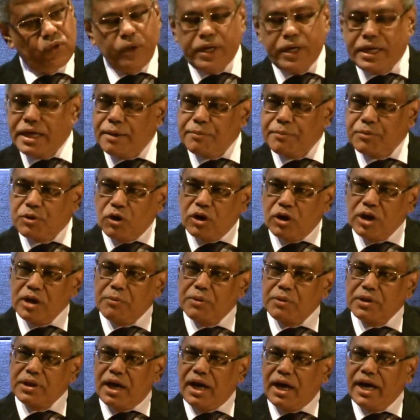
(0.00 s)
When I am talking
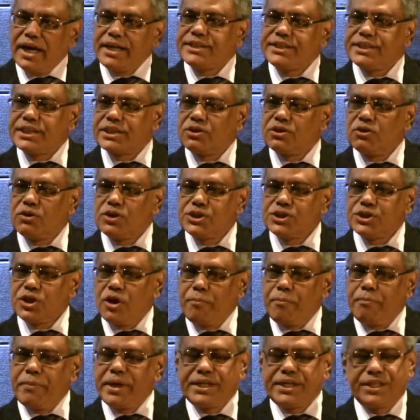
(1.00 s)
about the high technology
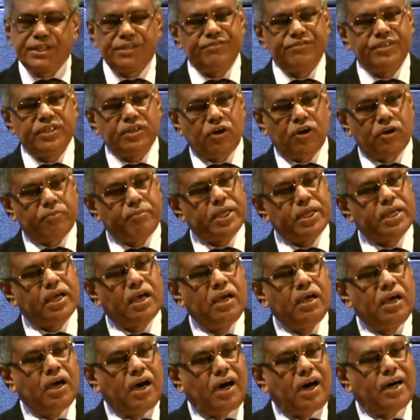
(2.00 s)
of my TV or
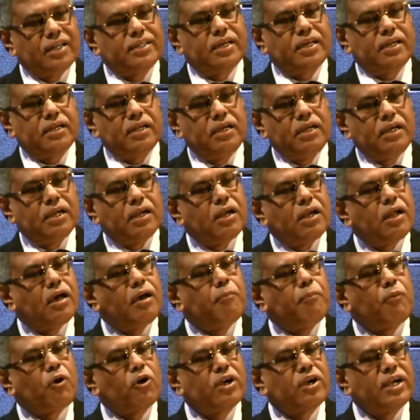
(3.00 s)
my other
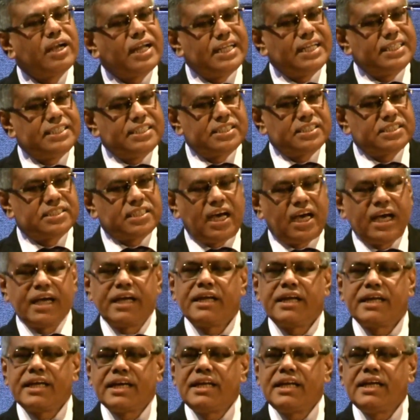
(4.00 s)
modern gadgets,
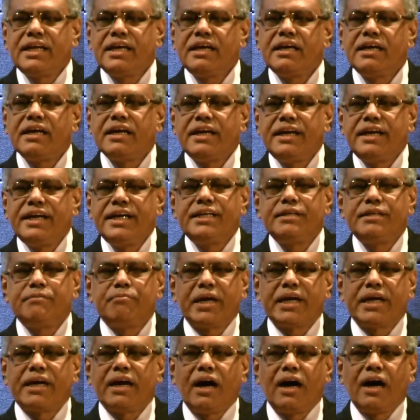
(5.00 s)
I really need
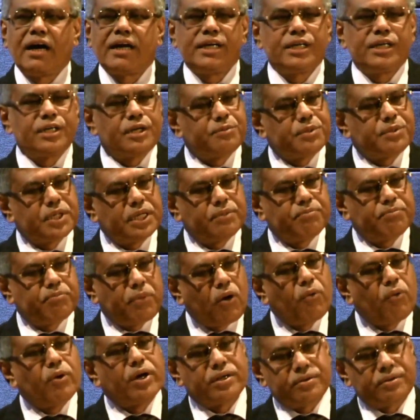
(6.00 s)
my uninterrupted
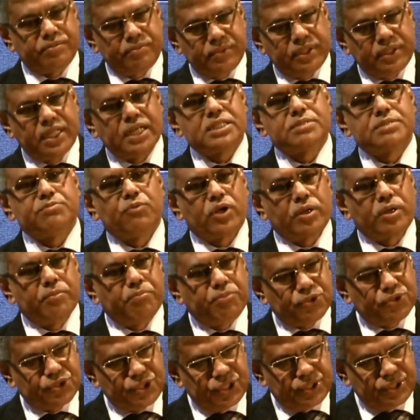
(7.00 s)
power. That is more
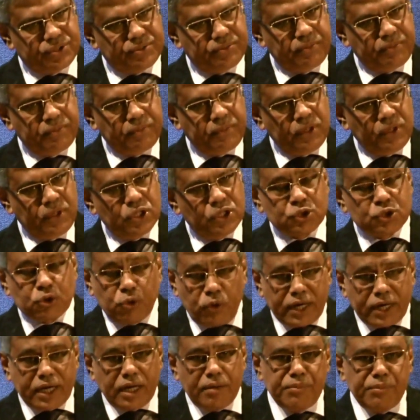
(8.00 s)
important. So
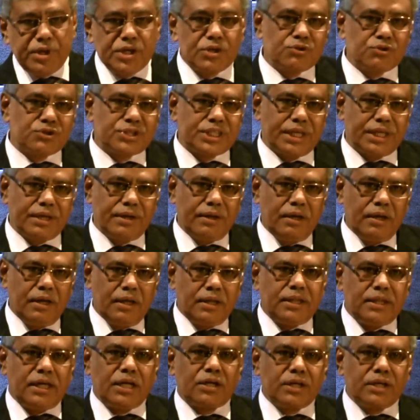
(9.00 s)
what I mean to say
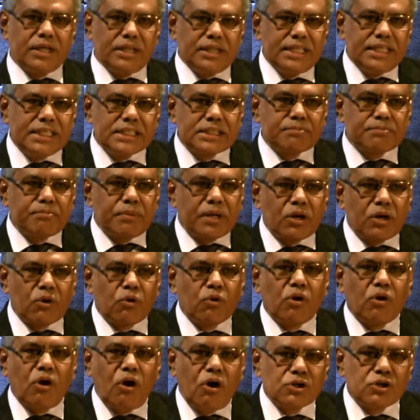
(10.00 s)
that this
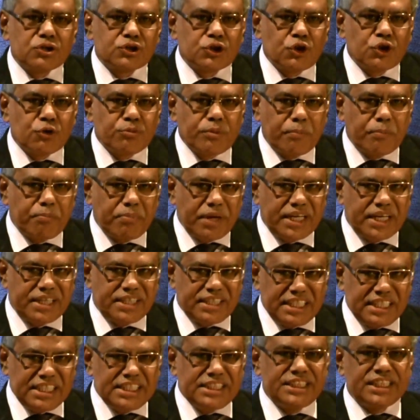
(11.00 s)
role also to be
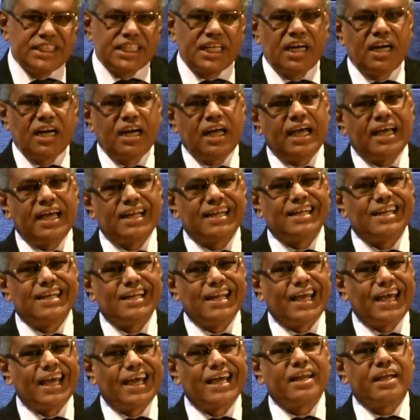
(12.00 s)
played in general and
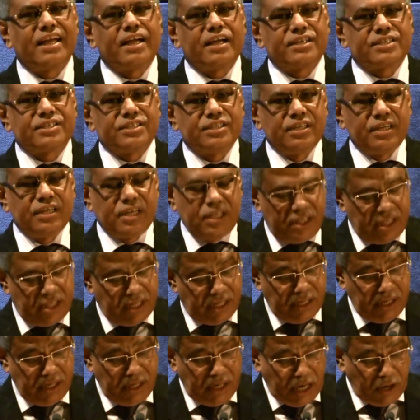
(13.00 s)
in aggregate in
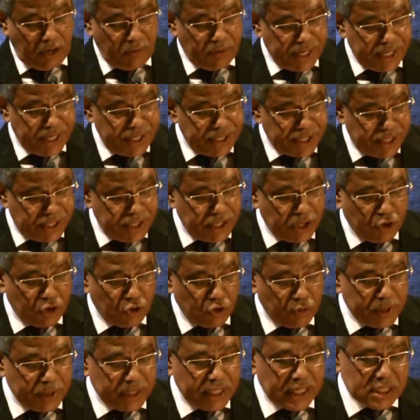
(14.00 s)
our Indian
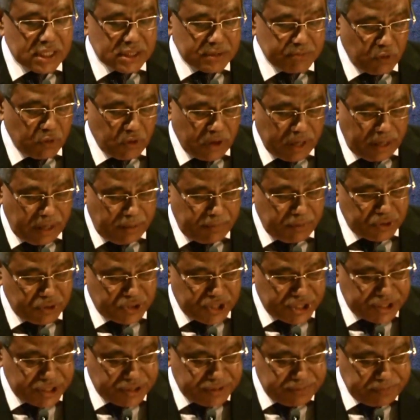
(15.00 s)
economy, that is more
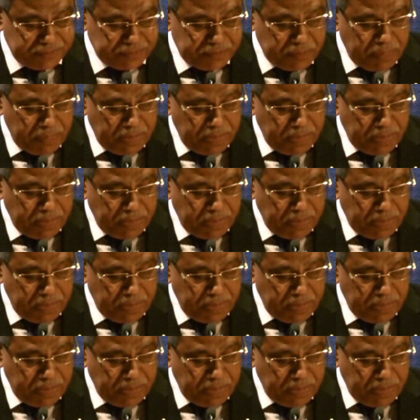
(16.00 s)
about it.